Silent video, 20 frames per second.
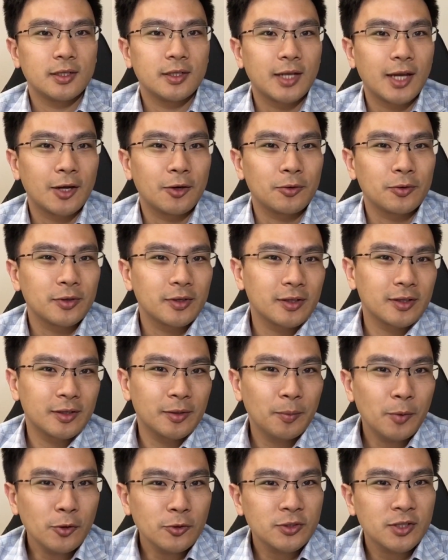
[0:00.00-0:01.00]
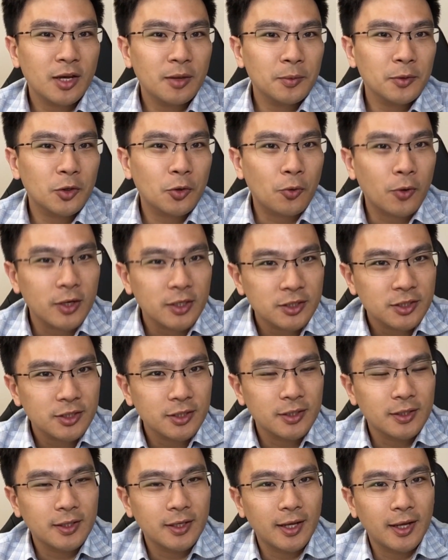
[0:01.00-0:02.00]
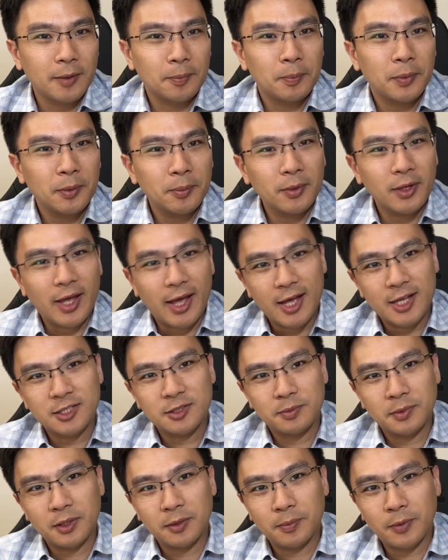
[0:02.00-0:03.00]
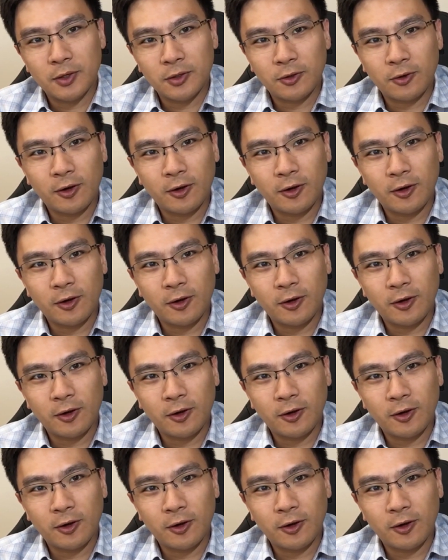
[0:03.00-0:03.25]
Now, the most common question that people ask me about